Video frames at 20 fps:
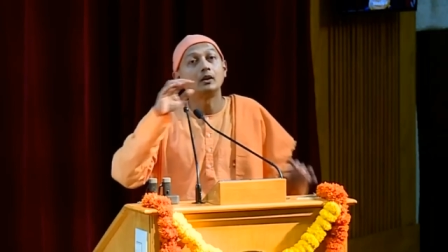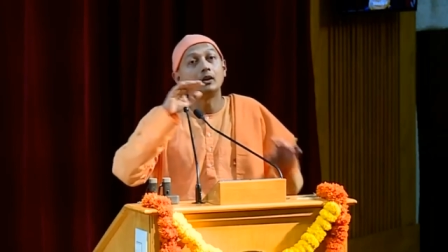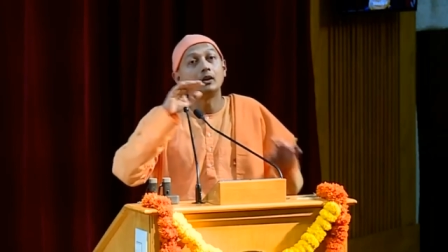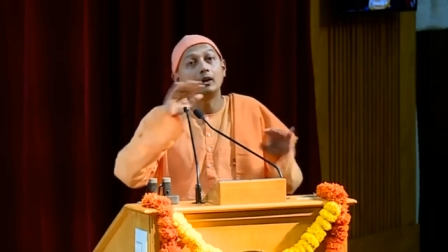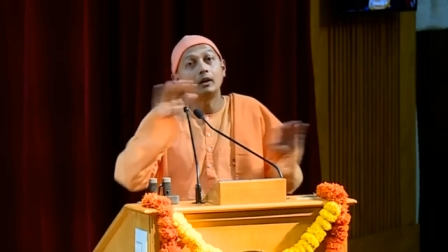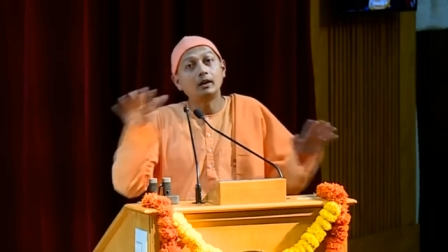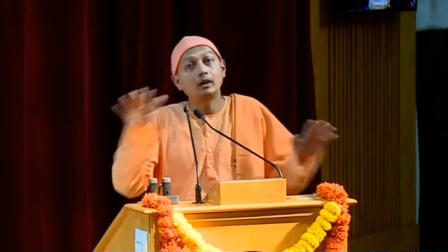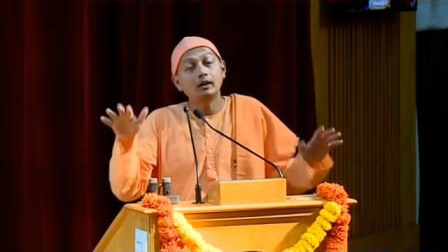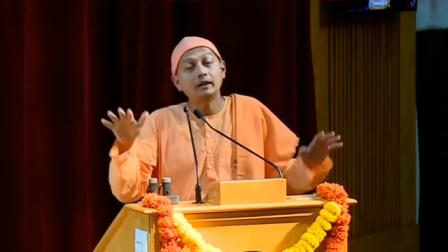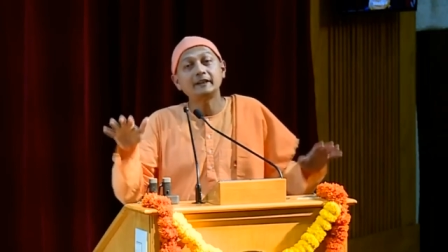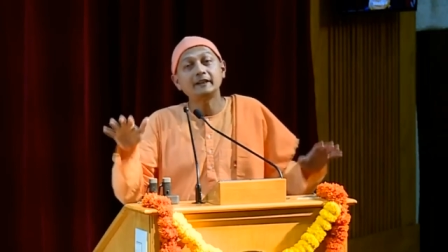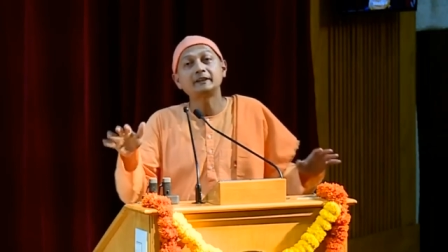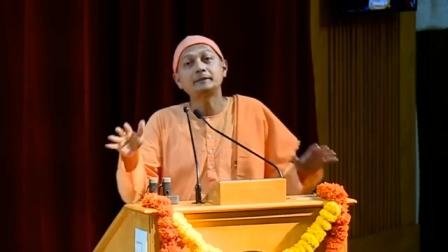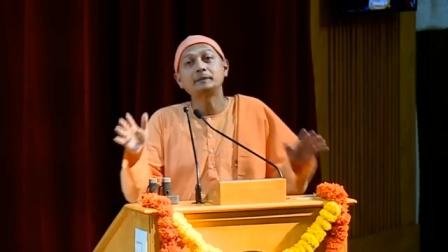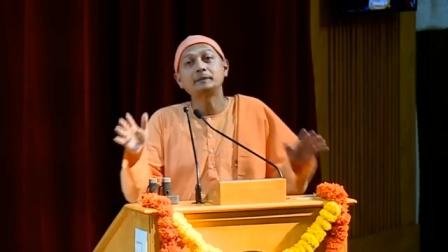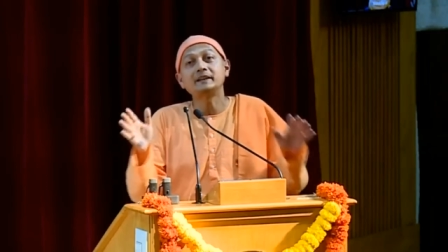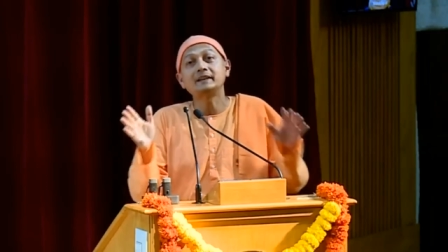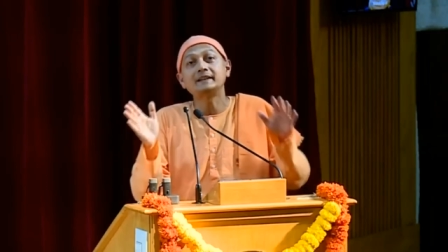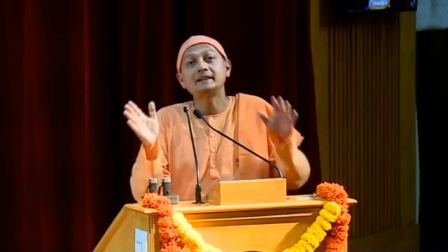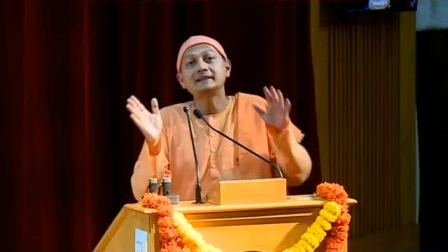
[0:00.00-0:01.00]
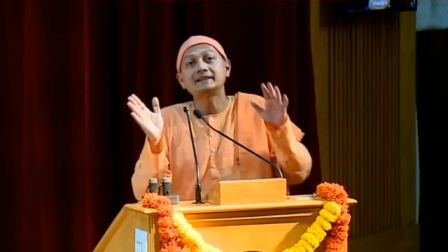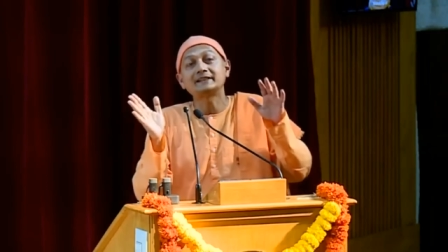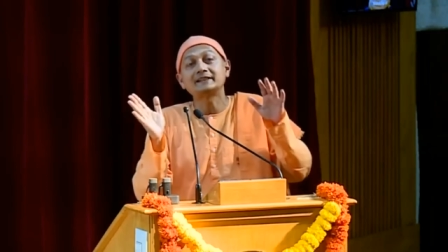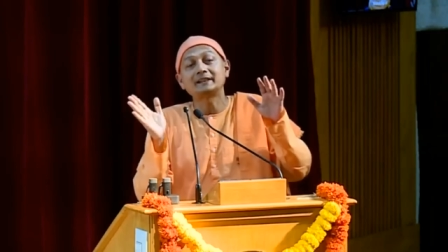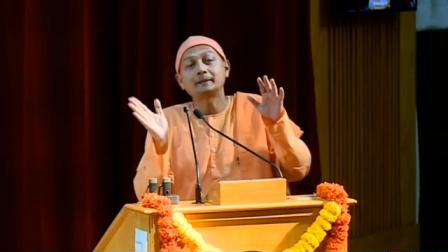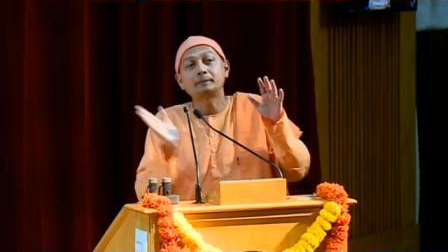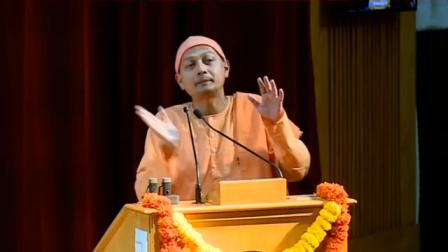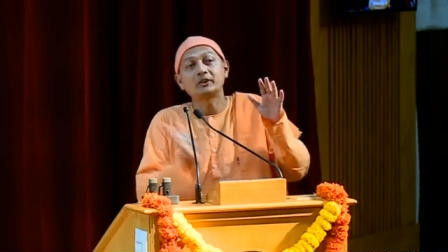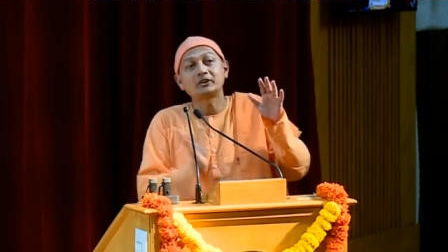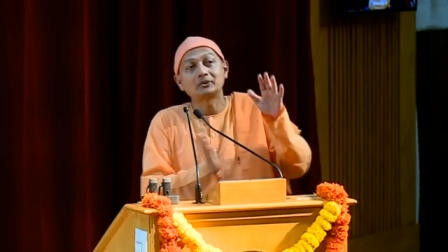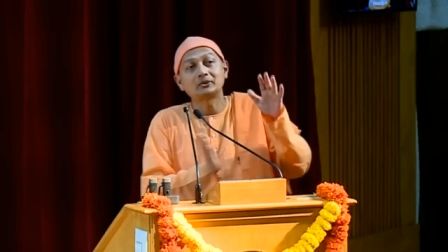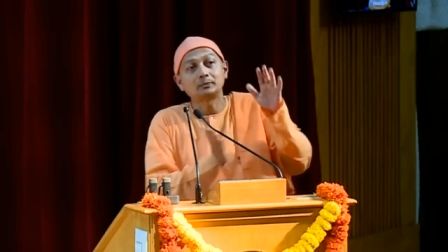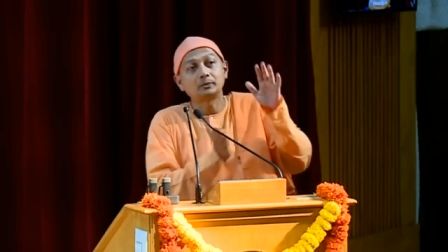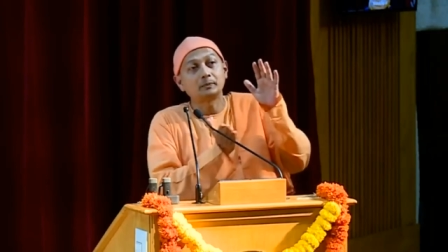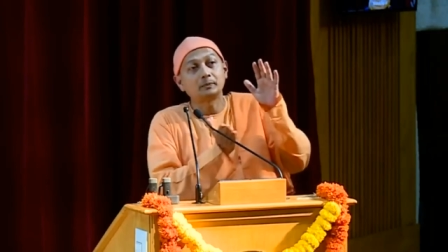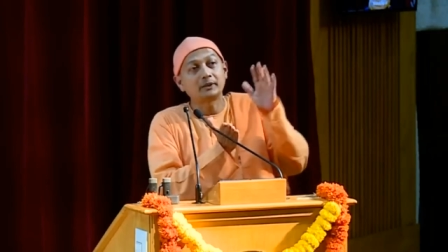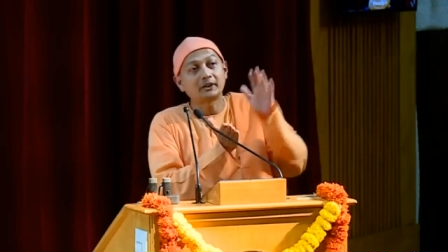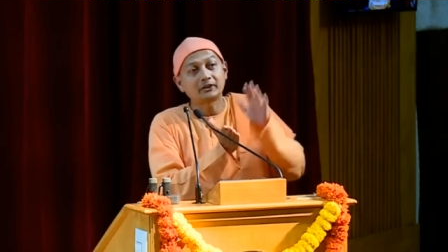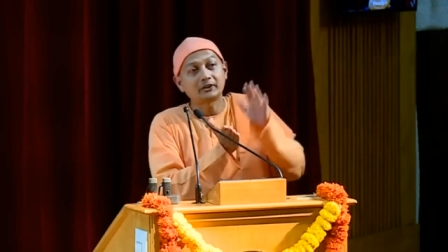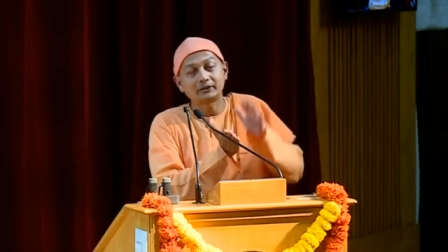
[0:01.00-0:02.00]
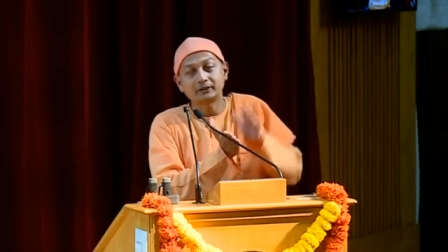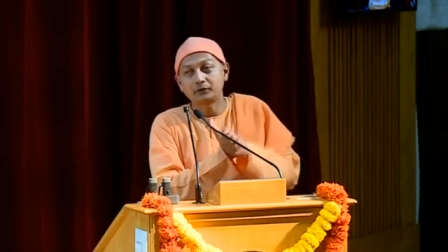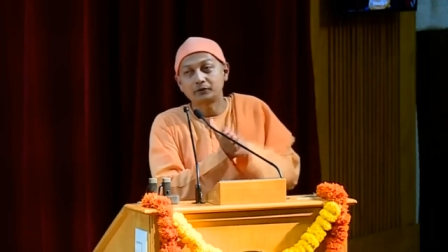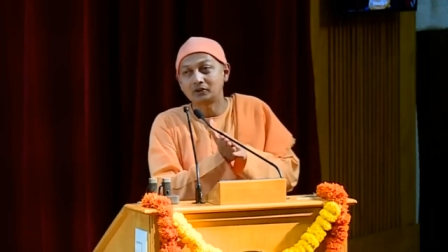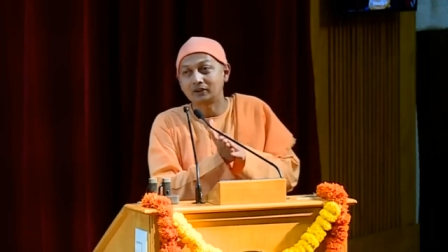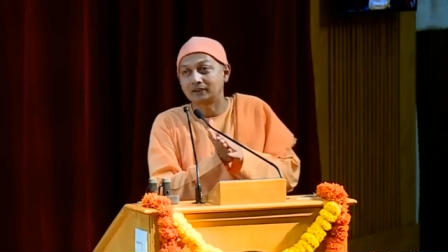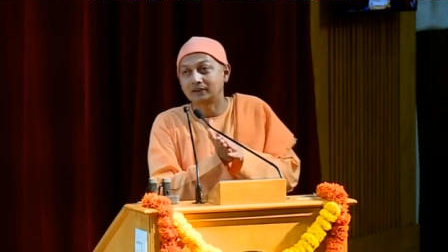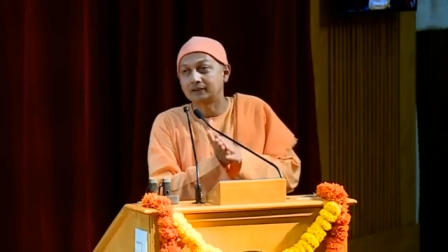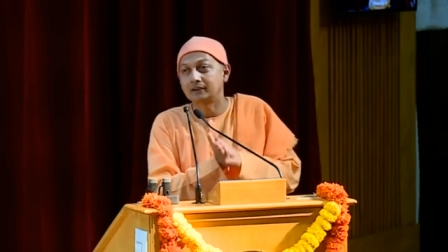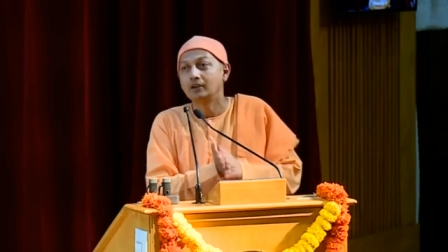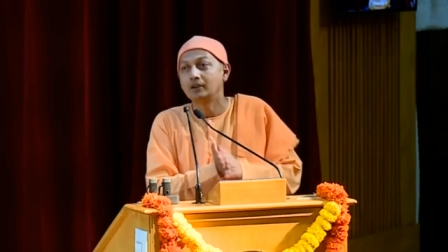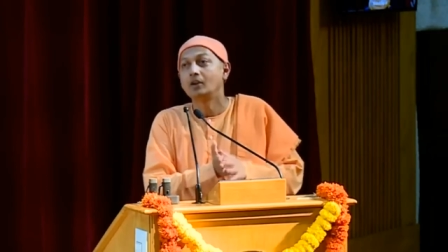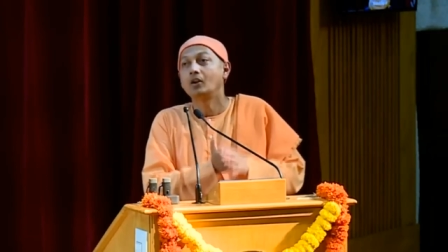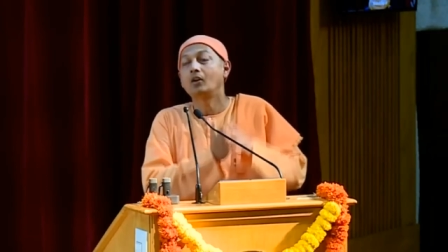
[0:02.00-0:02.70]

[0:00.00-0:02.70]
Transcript: All experiences are possible because of Chit.